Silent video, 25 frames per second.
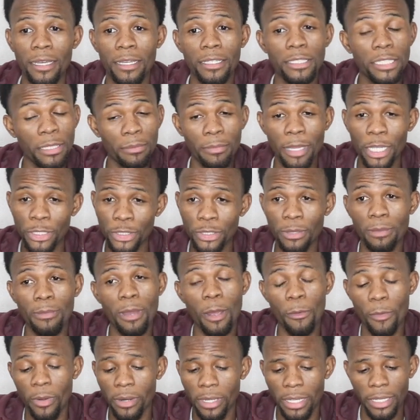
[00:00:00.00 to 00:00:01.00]
to make sure
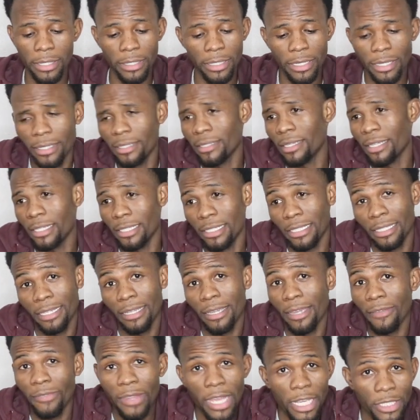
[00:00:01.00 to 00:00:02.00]
my work get done,
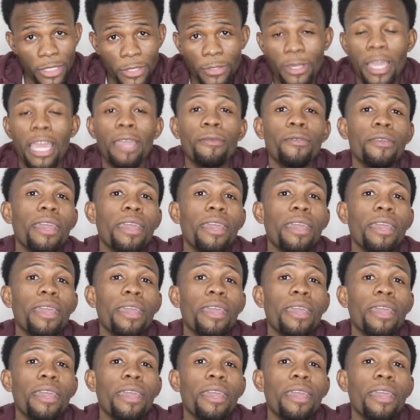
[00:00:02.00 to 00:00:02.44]
and that's okay.